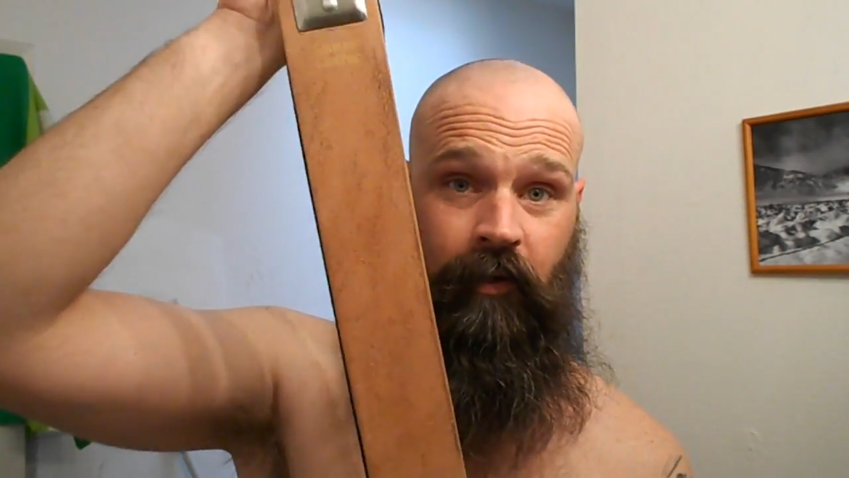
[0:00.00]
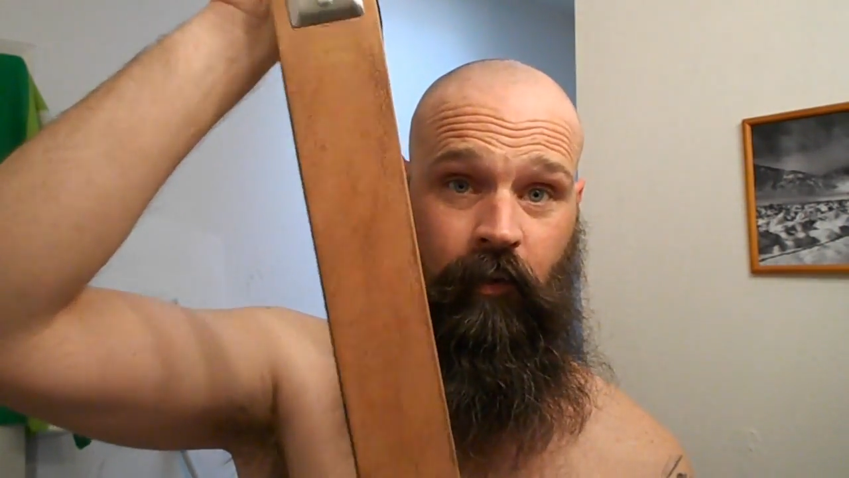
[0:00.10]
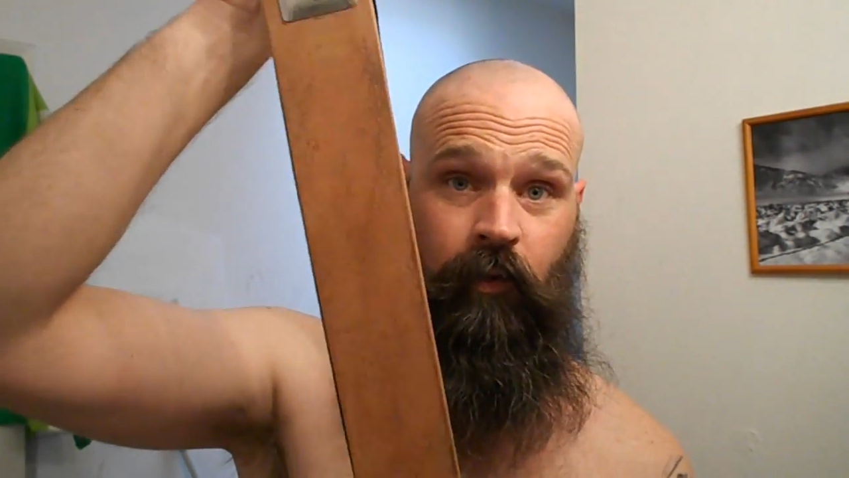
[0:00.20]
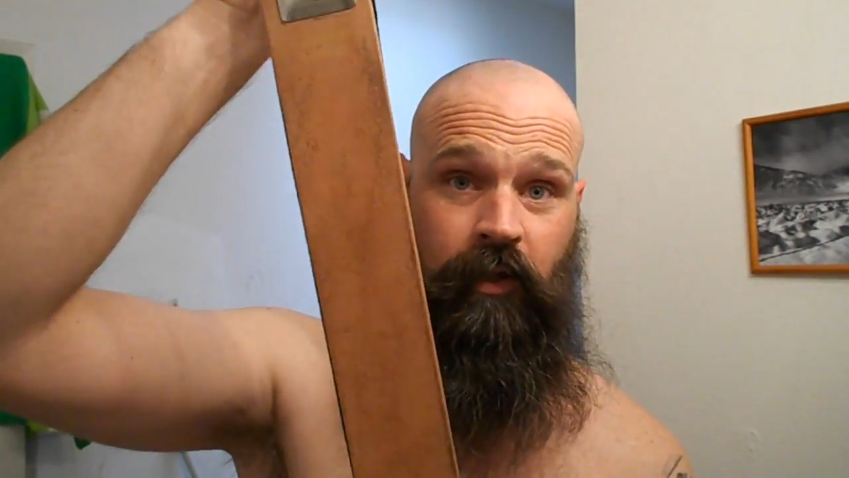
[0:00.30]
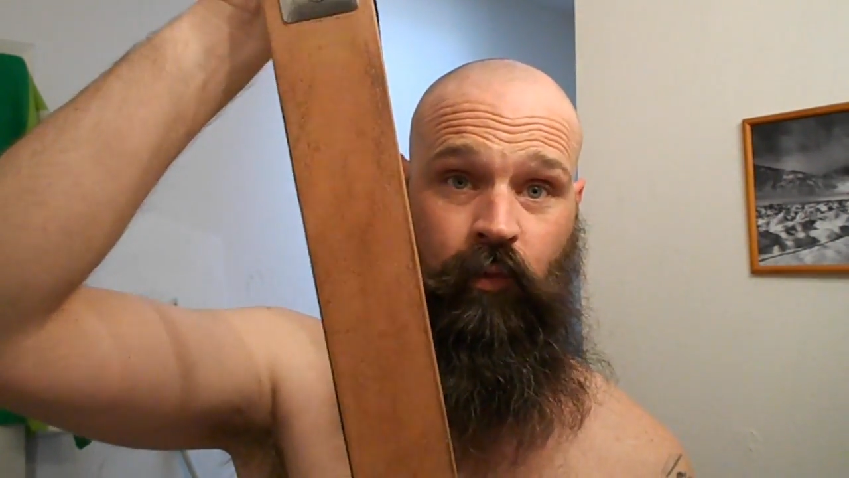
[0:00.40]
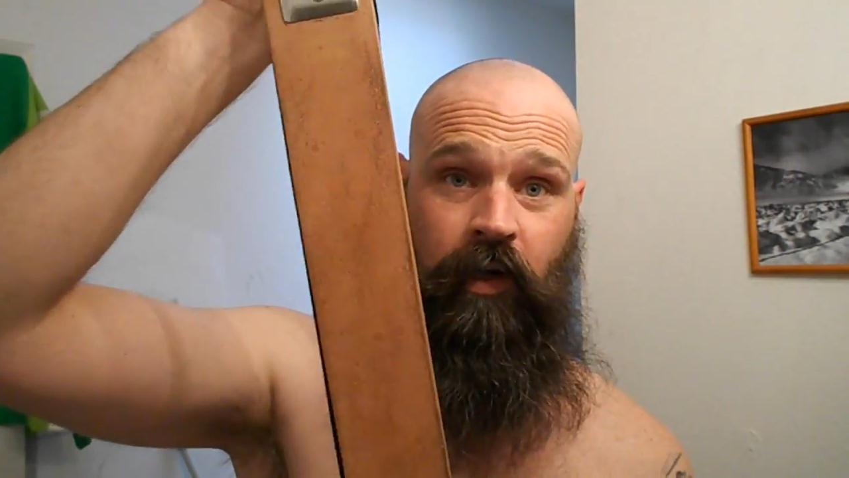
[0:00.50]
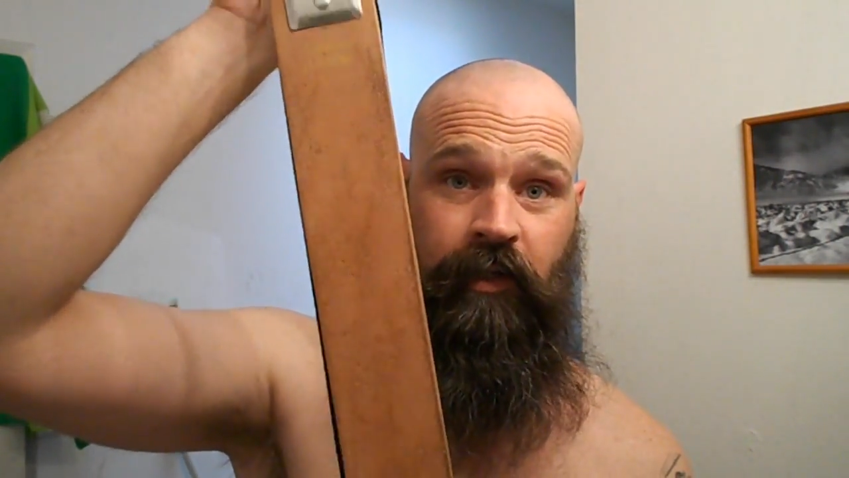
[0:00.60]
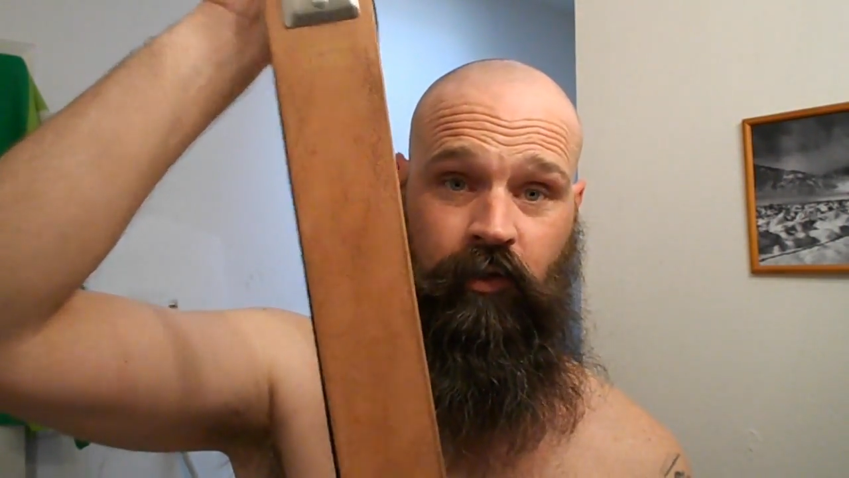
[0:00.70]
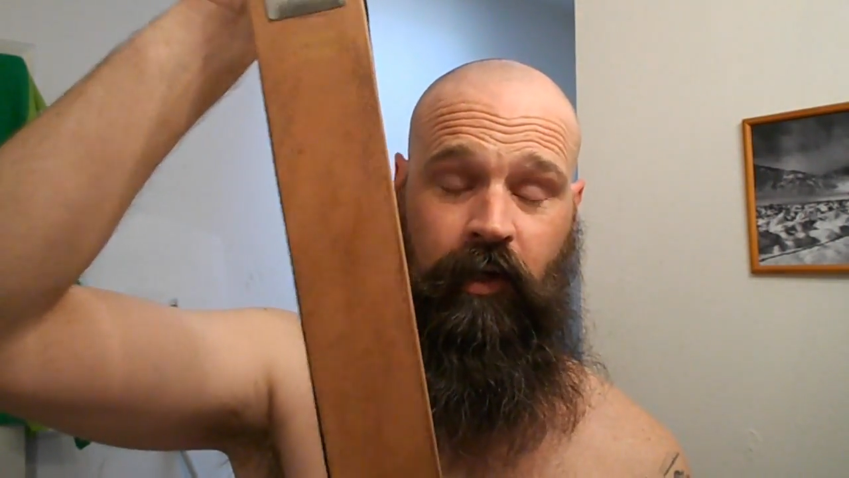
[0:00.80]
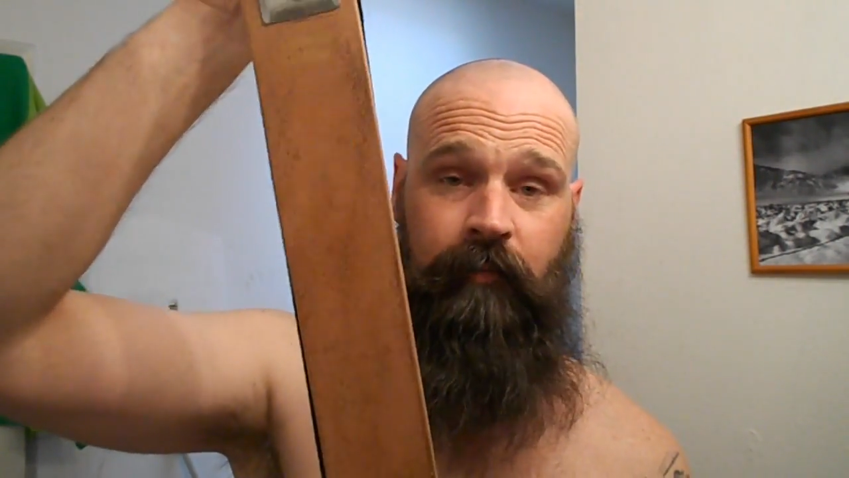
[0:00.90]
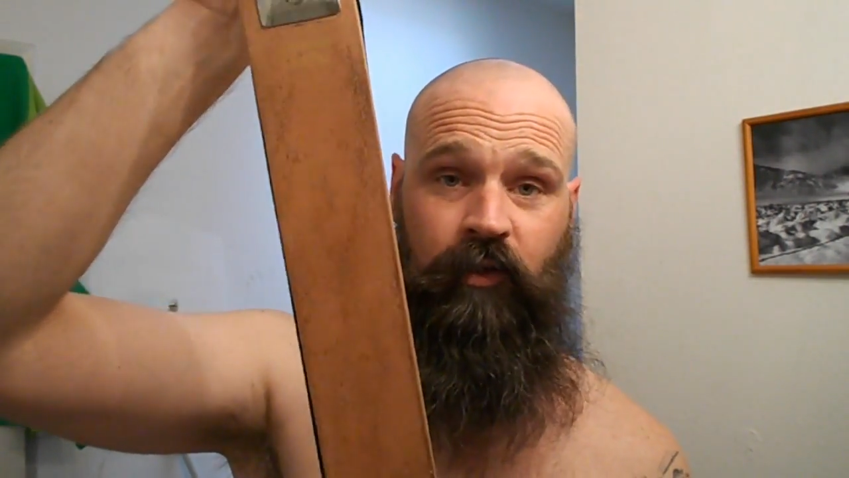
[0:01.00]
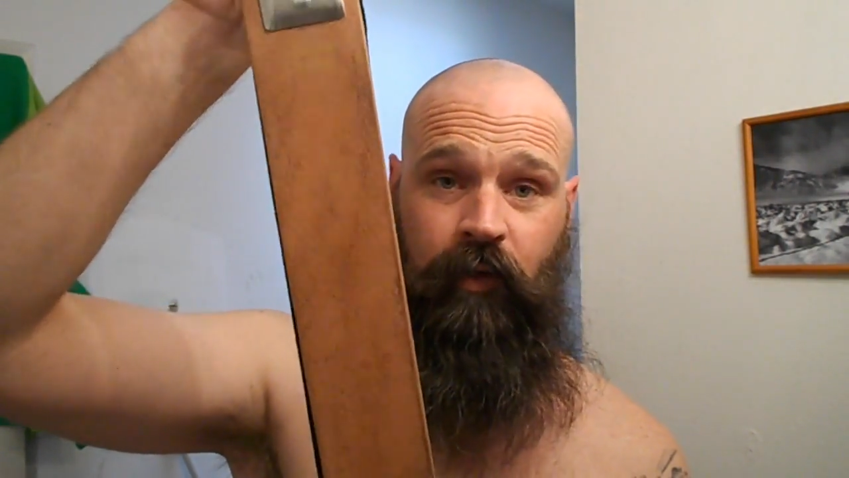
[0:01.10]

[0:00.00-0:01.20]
It works well, strops your